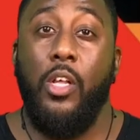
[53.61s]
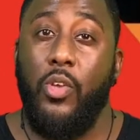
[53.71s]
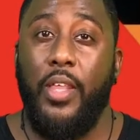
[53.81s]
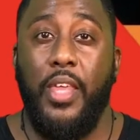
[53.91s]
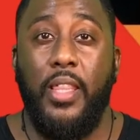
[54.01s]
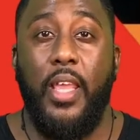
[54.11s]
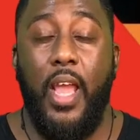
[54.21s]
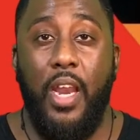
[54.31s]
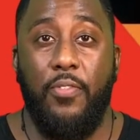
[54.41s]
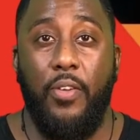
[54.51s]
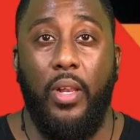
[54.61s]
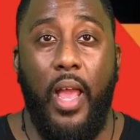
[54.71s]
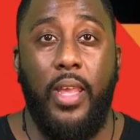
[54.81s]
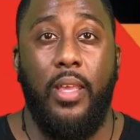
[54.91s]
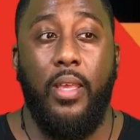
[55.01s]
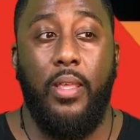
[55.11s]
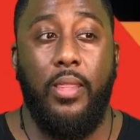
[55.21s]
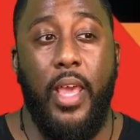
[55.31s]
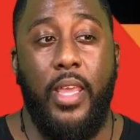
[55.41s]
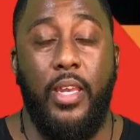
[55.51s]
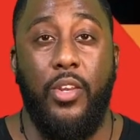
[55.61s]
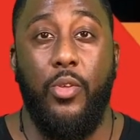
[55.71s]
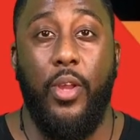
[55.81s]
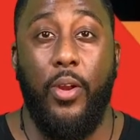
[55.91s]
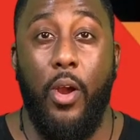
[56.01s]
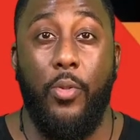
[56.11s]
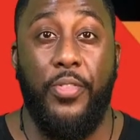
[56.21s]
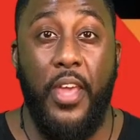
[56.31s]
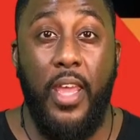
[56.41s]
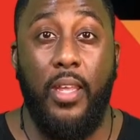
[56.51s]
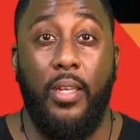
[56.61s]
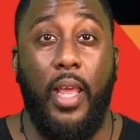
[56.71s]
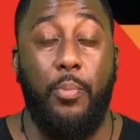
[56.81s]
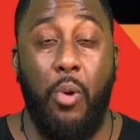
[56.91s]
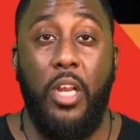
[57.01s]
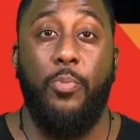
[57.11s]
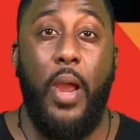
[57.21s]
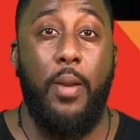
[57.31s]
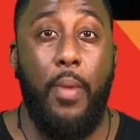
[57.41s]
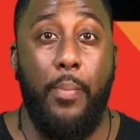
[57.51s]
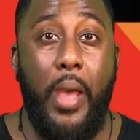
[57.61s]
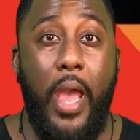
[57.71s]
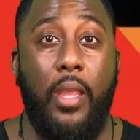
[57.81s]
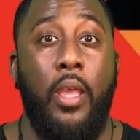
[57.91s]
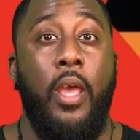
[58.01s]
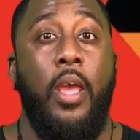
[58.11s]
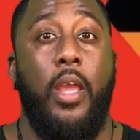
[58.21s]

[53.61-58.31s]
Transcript: So I think they kind of feel like they can do their own thing, like bring Spider-Man back,